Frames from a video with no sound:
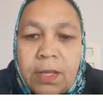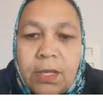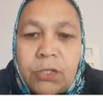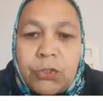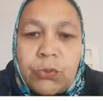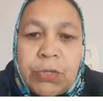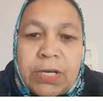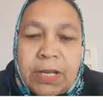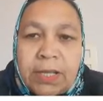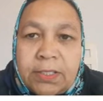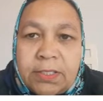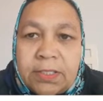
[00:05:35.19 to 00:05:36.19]
is to
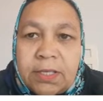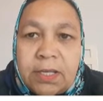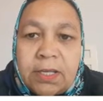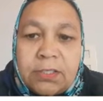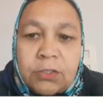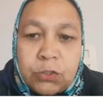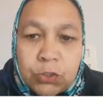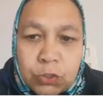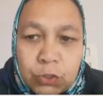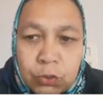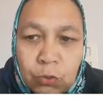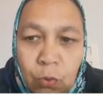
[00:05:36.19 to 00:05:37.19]
relate a little
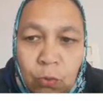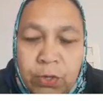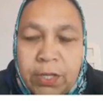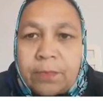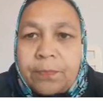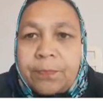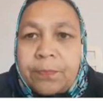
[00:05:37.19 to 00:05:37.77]
story